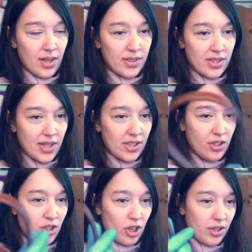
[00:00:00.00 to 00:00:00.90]
It's a nice
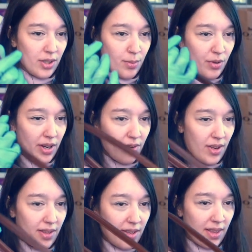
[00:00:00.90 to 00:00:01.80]
chocolate brown.
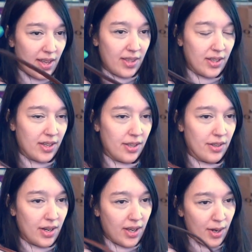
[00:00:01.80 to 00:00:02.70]
I like the color.
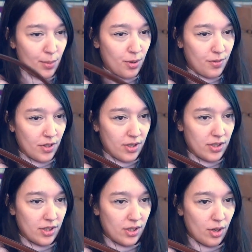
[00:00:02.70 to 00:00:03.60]
I kind of prefer it
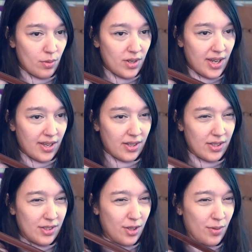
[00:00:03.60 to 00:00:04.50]
to cognac
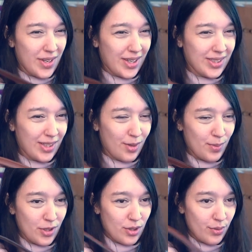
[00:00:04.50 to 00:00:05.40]
because cognac's a little
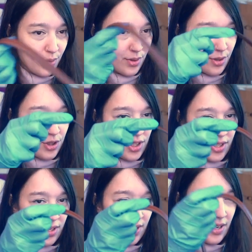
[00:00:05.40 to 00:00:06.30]
bit too
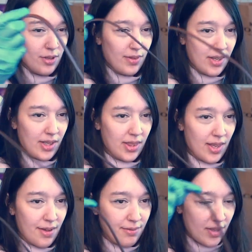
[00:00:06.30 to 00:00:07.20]
orangey and I don't think
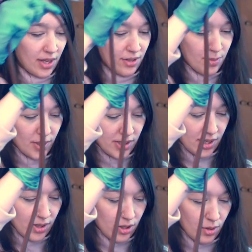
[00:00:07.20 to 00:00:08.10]
that flatters my
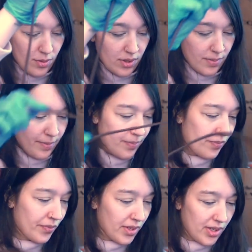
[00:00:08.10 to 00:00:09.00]
skin tone
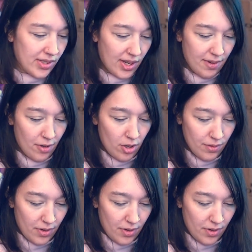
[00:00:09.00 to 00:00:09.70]
because I have olive